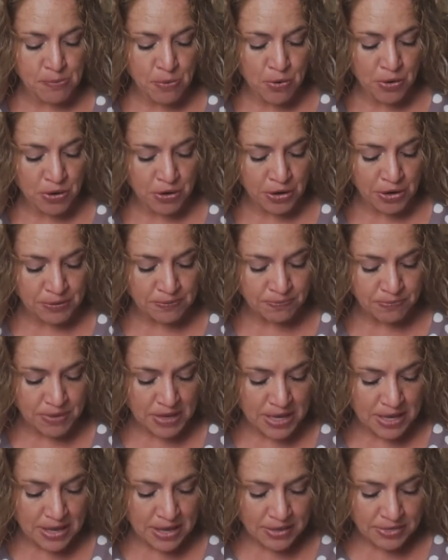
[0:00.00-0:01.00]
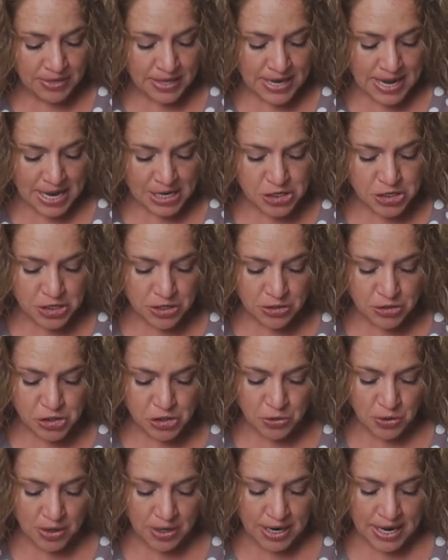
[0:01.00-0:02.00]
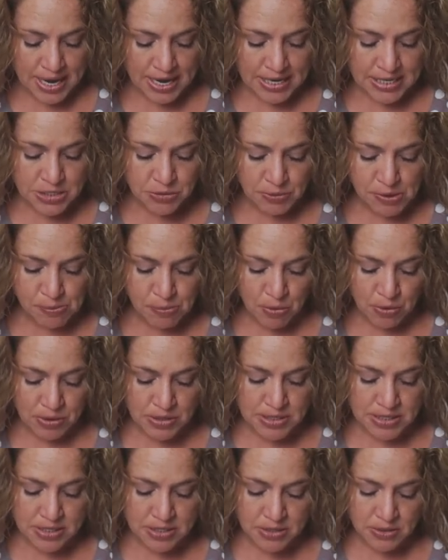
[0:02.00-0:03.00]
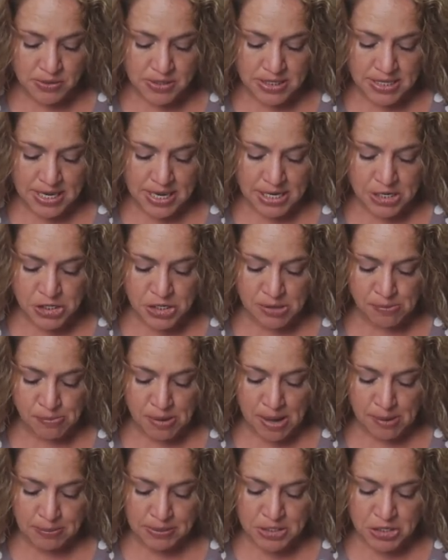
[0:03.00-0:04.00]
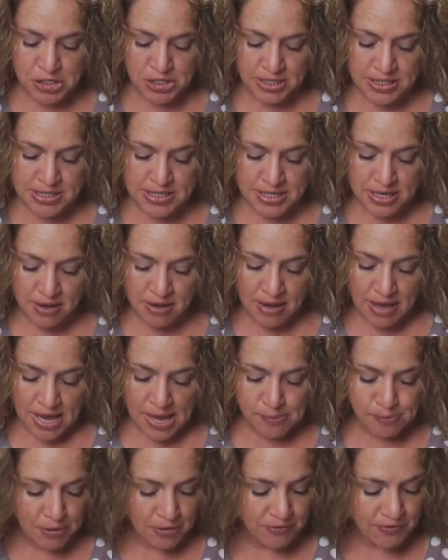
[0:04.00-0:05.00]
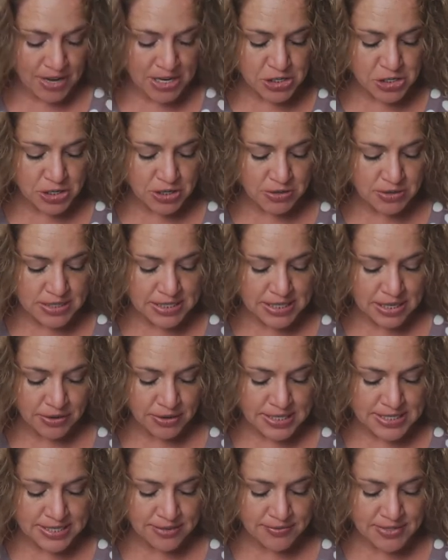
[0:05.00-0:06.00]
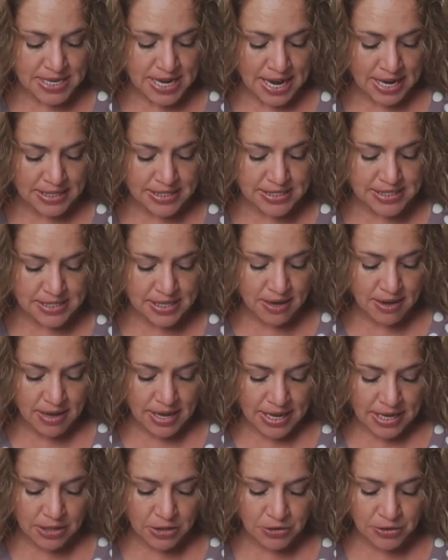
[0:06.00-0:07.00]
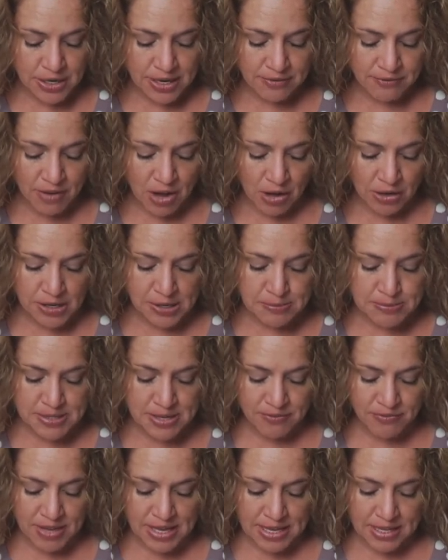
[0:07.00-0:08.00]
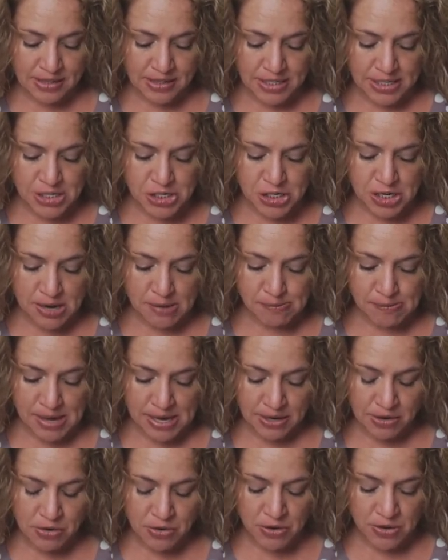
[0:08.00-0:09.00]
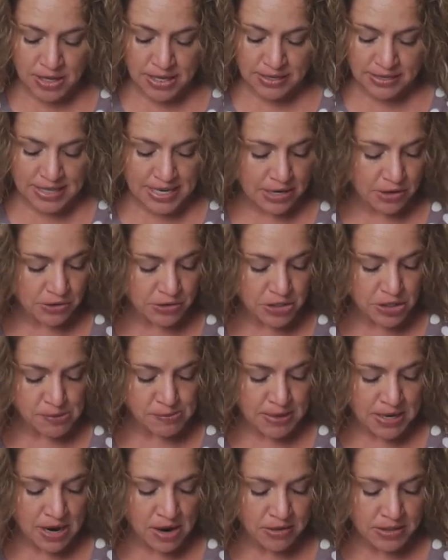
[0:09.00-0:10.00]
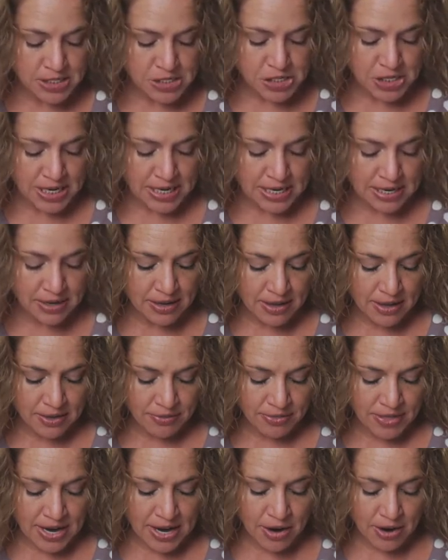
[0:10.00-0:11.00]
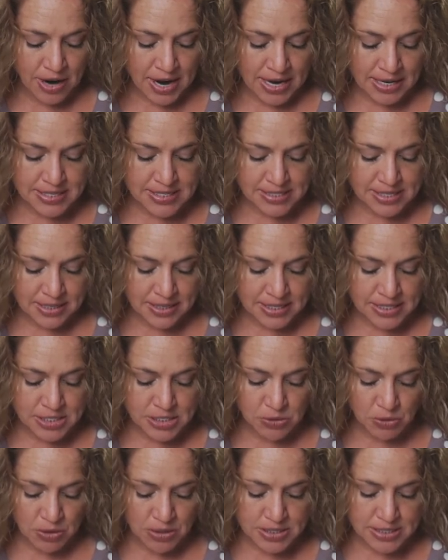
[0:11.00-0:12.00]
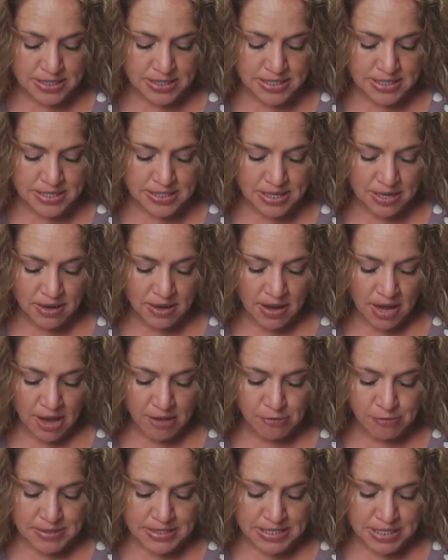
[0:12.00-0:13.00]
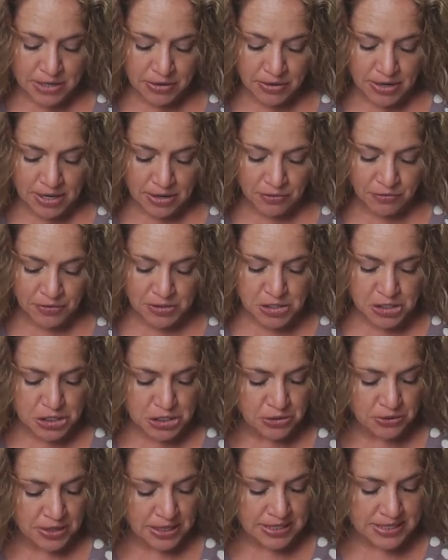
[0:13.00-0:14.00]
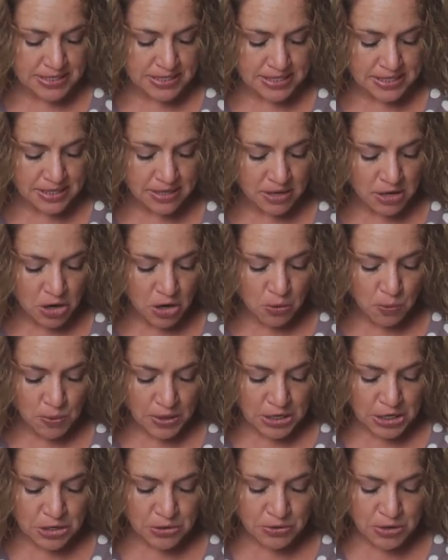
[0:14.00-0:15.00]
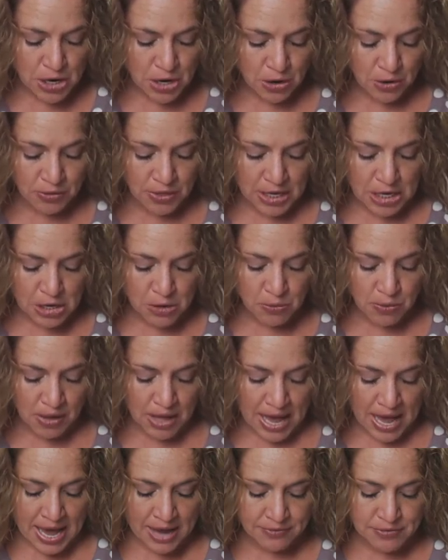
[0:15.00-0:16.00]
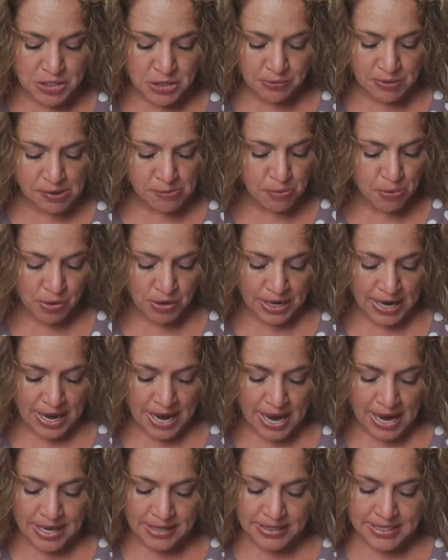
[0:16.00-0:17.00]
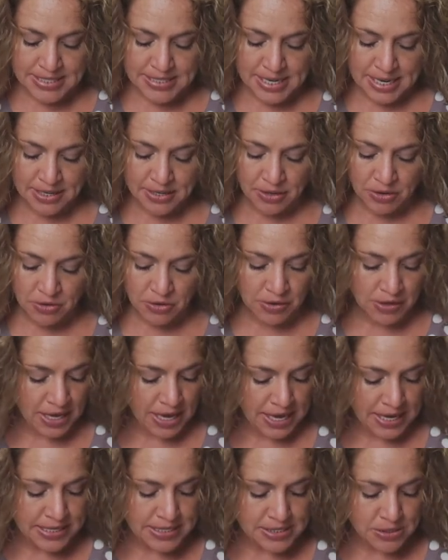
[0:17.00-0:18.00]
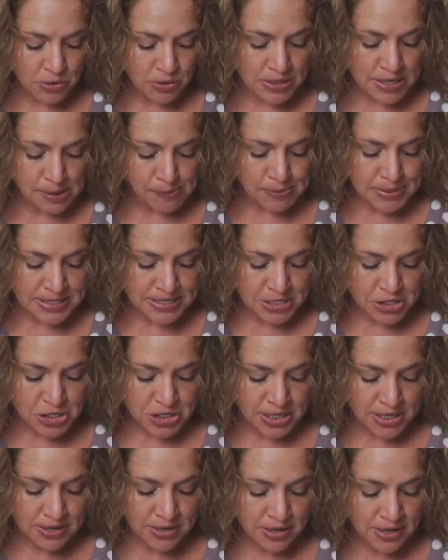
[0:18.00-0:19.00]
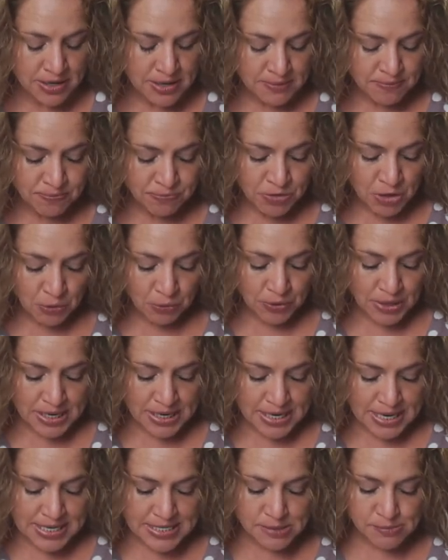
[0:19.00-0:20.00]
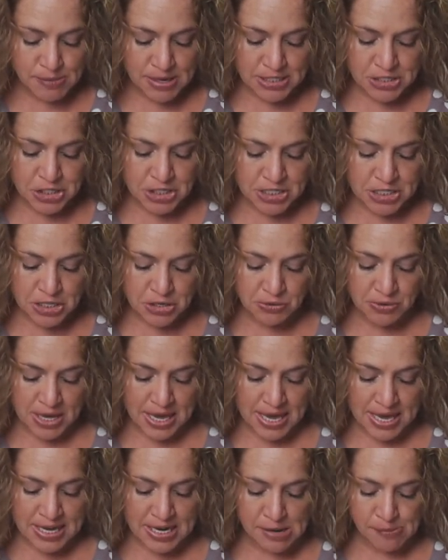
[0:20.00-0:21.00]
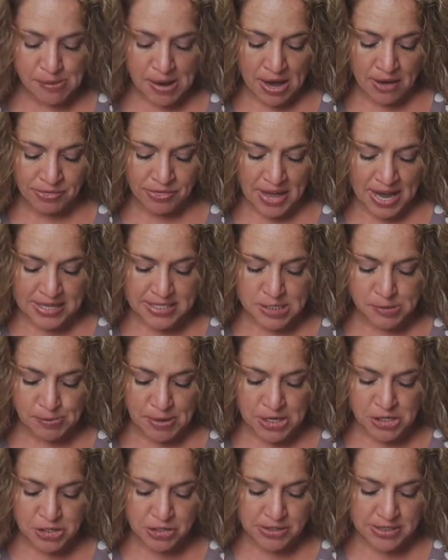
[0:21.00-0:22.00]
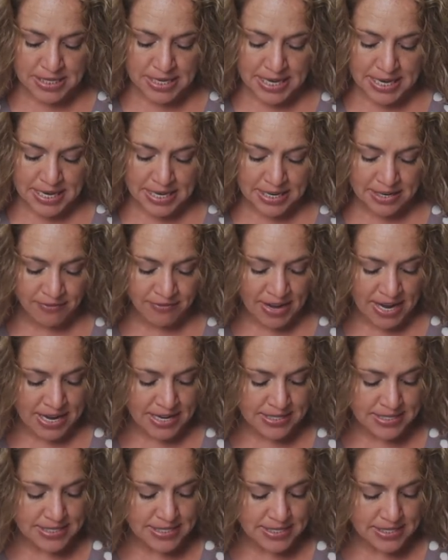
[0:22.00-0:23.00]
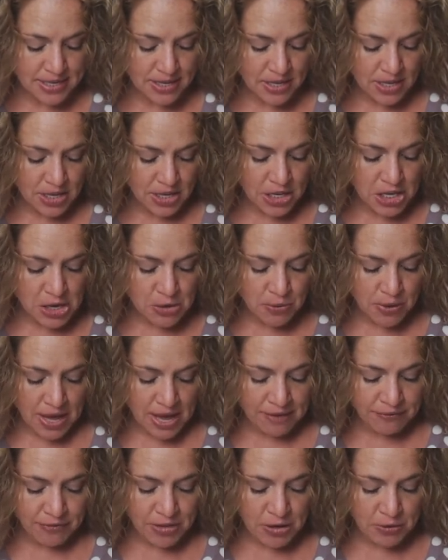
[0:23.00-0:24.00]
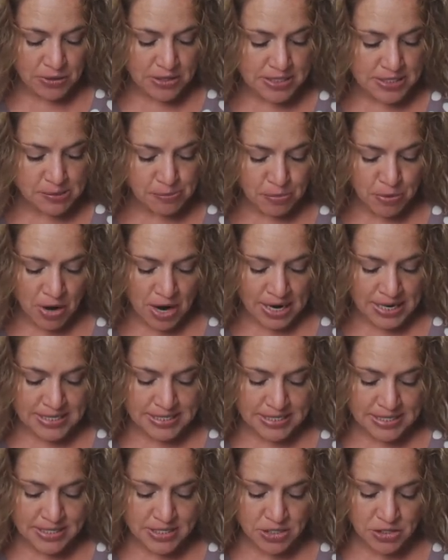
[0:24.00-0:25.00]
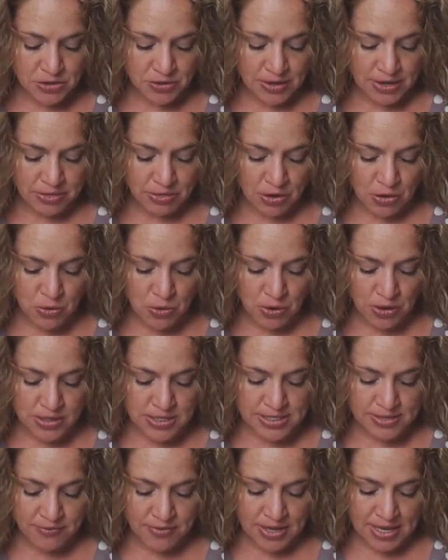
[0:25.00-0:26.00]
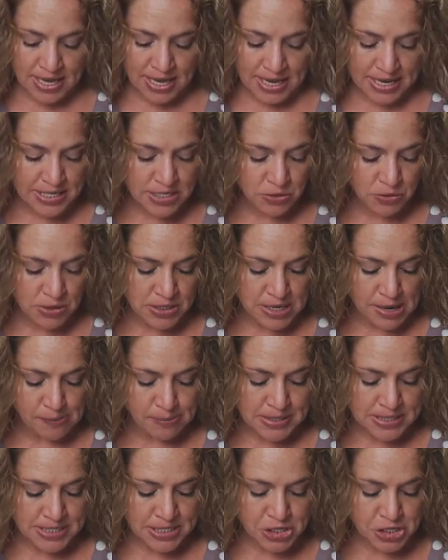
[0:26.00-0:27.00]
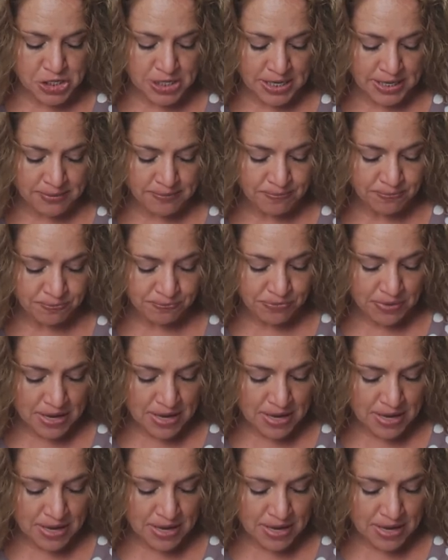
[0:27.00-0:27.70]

reporter the National Shorthand Reporters Association publishes a professional series of texts, including volumes of English, medical, and legal terminology. They are excellent sources of material for students. When you know that you will have to report a highly technical case or deposition, read as much as you can about that specialty in advance. You will have fewer surprises during the course of the case or deposition.